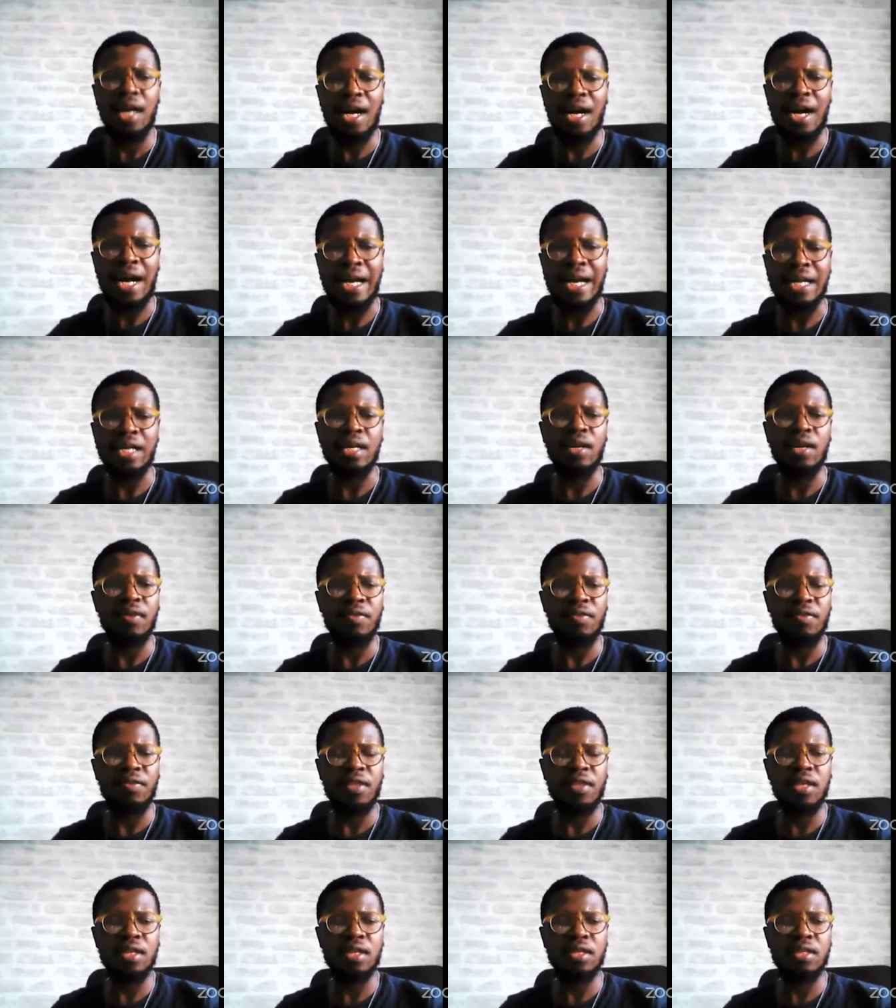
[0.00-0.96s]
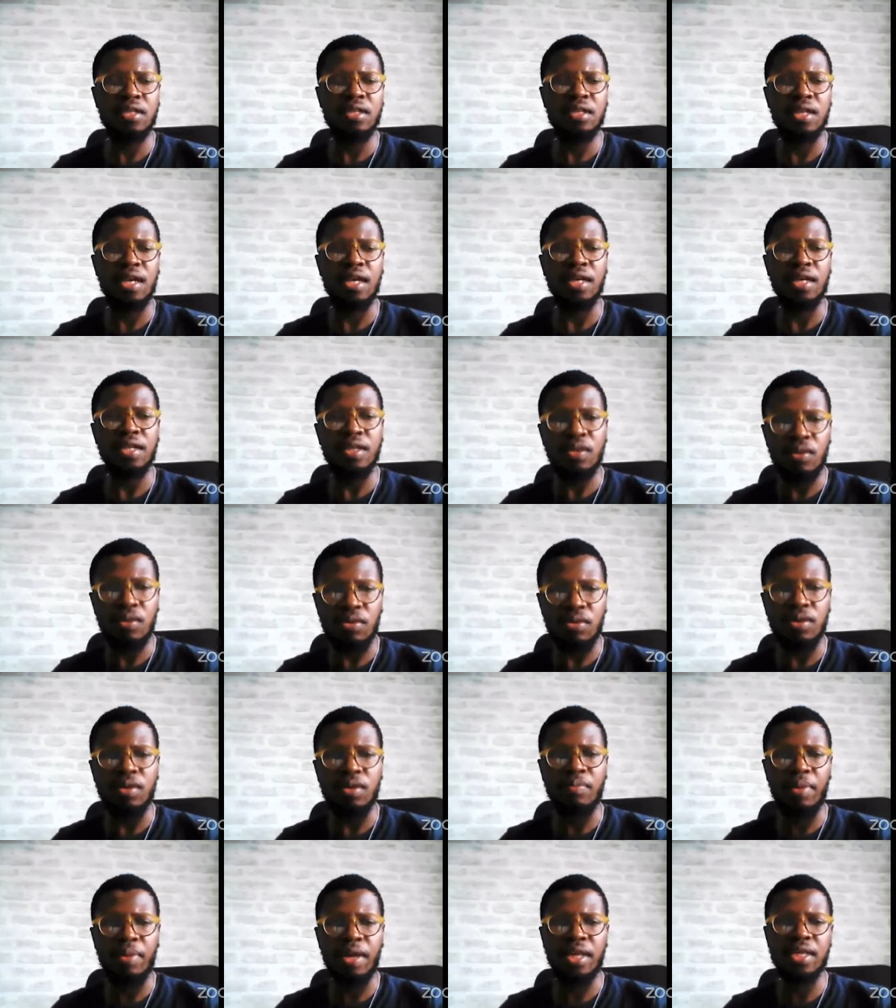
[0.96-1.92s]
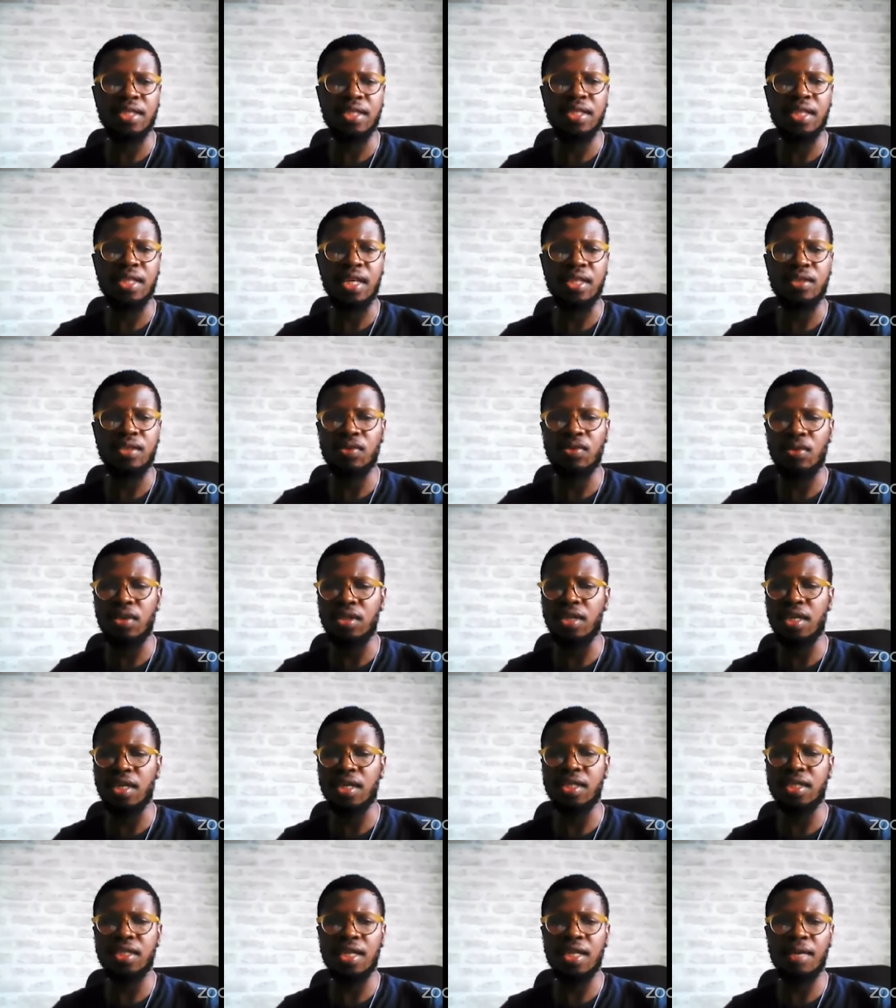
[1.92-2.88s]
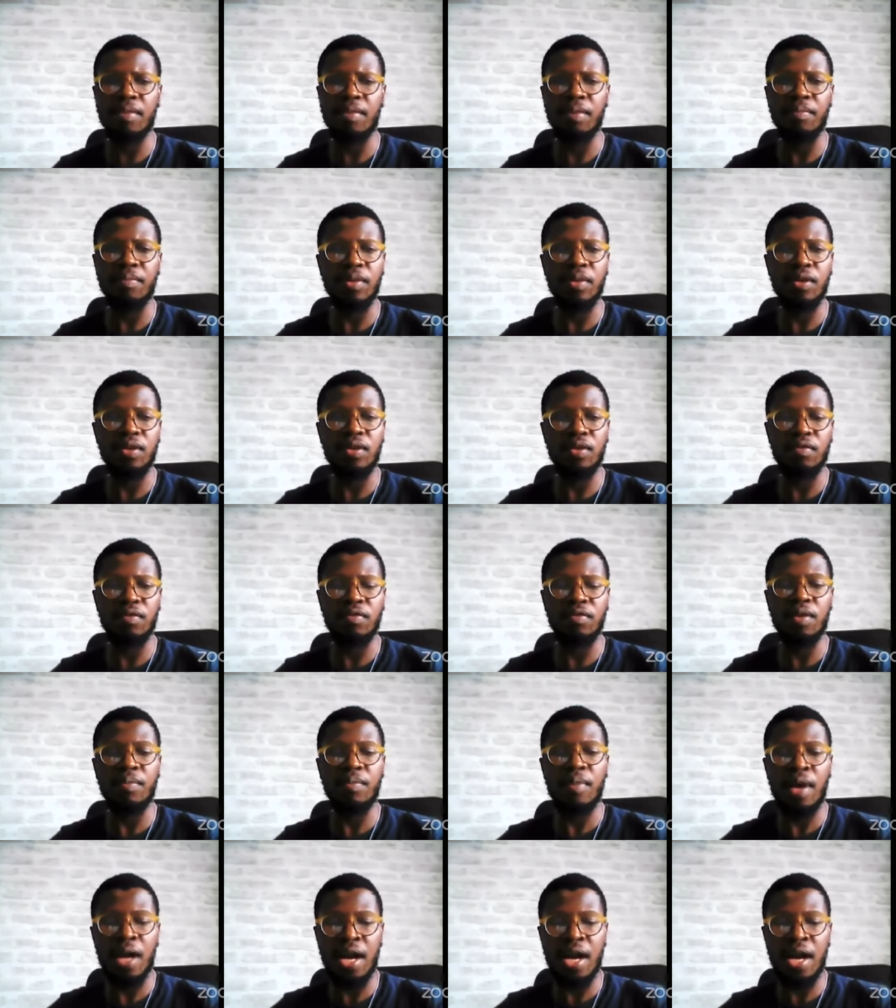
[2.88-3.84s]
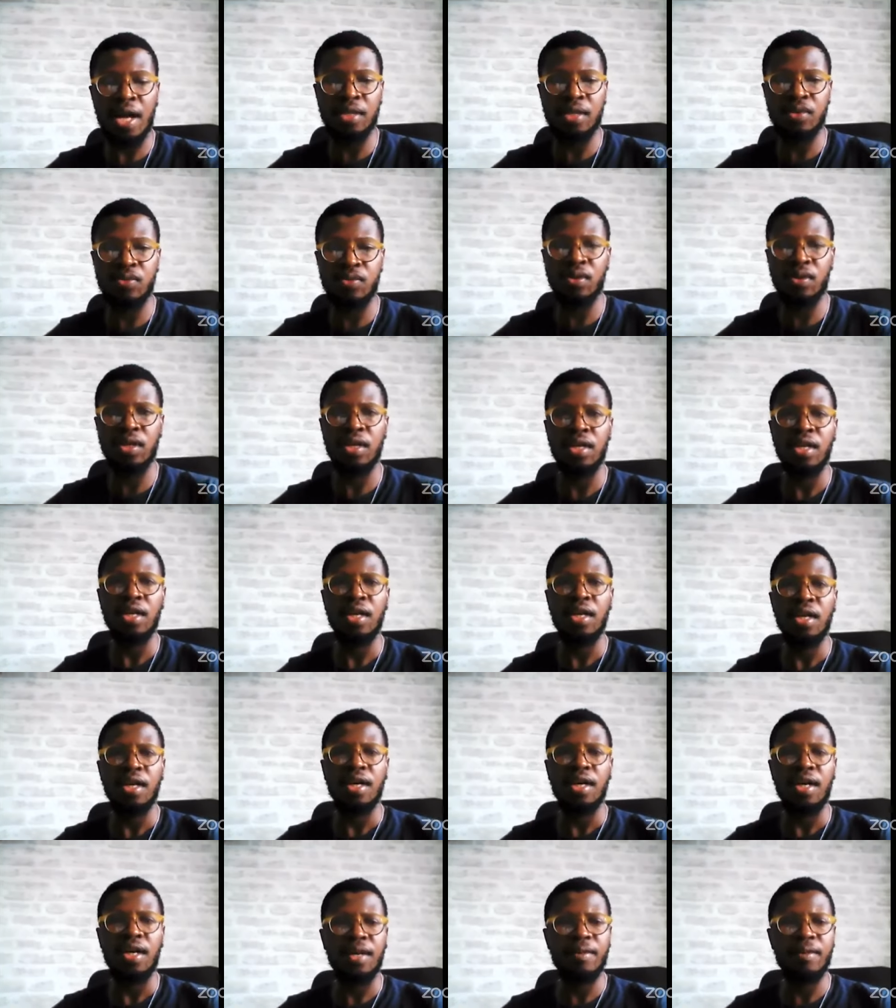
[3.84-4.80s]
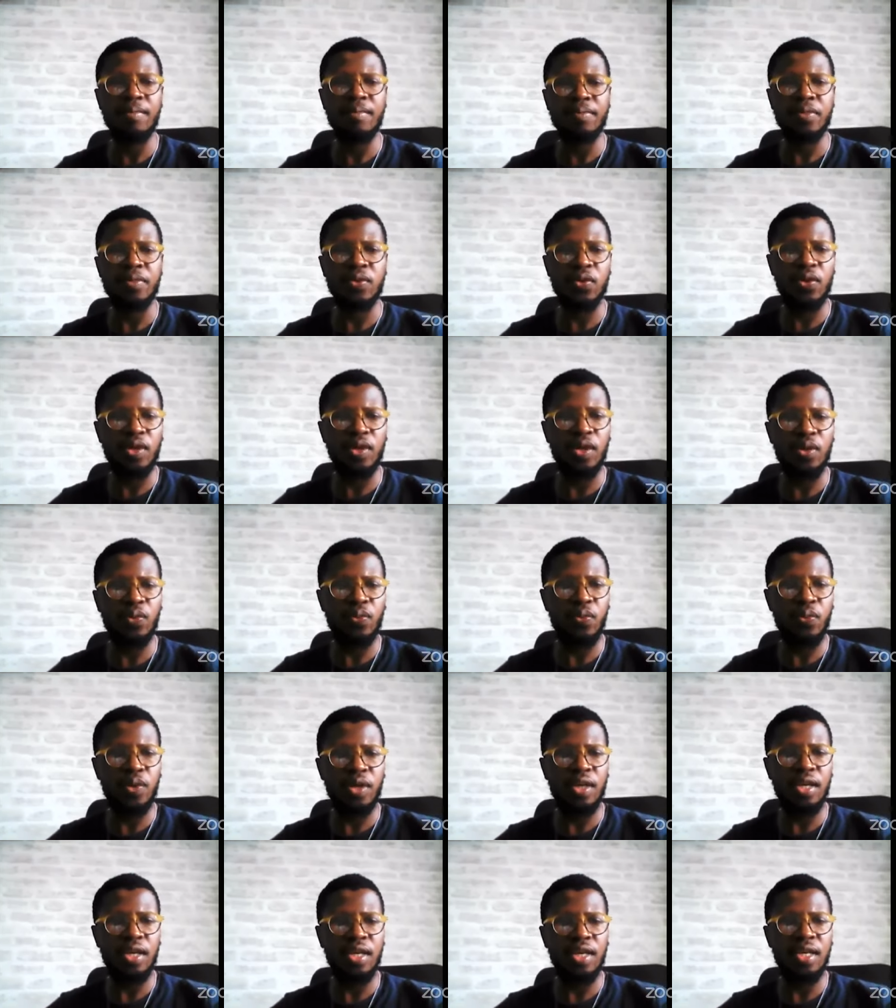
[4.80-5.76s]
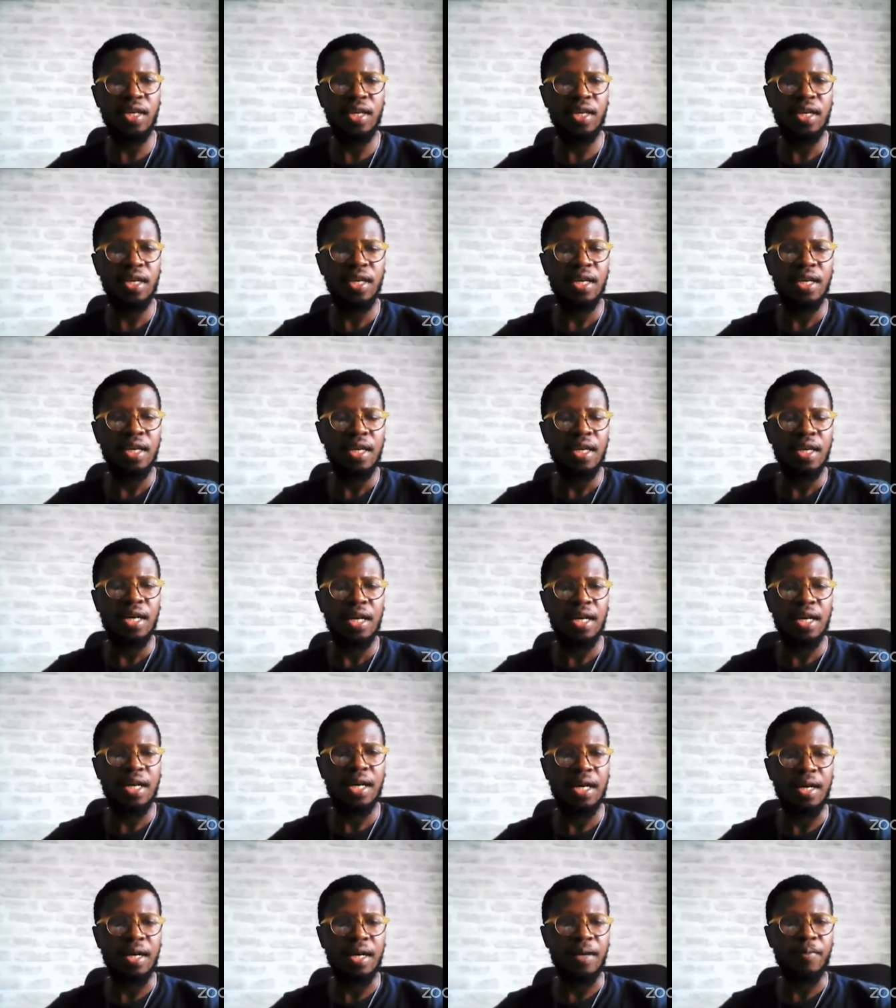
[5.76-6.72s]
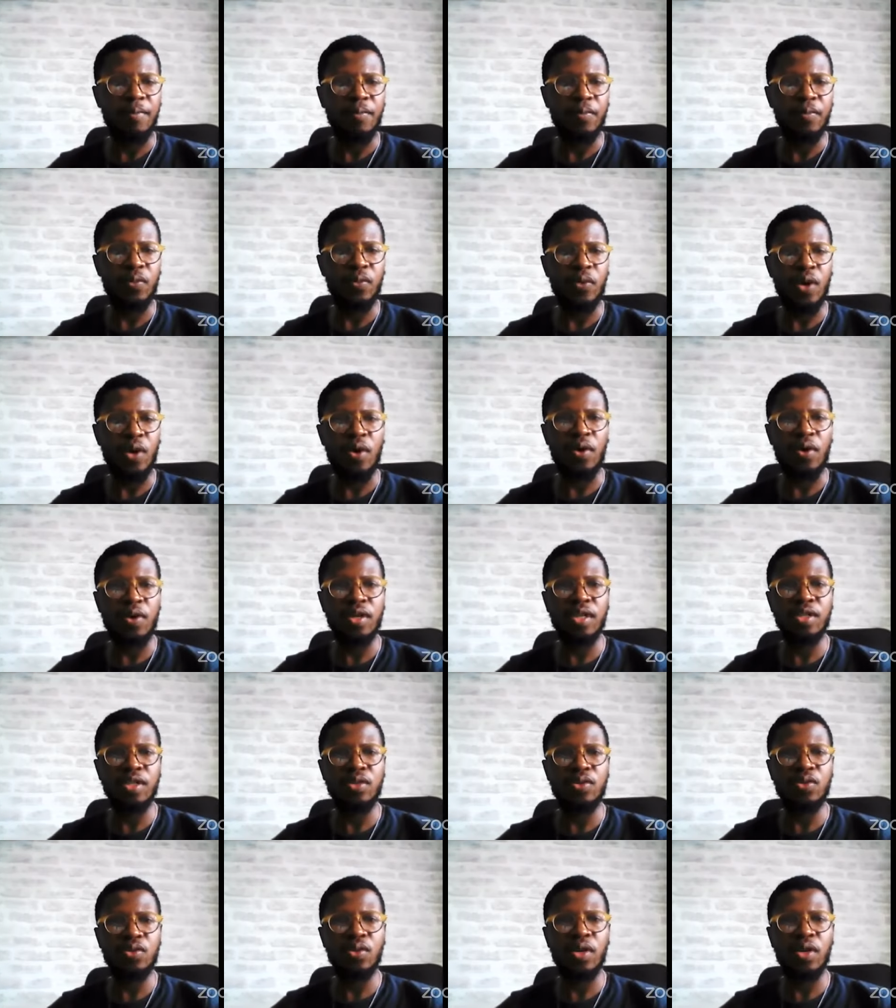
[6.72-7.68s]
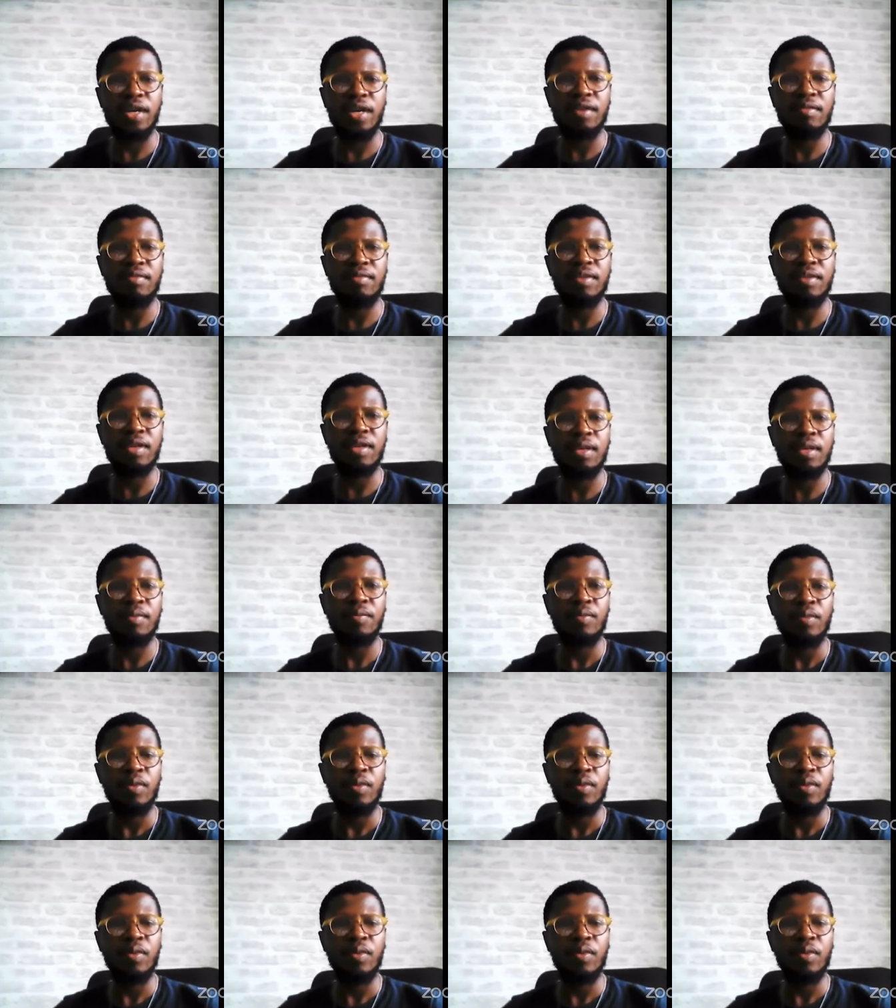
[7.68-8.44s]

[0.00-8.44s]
area of things, uh, including Palestine solidarity among many of them as well. Um, today, we, uh, we are honored to have uh,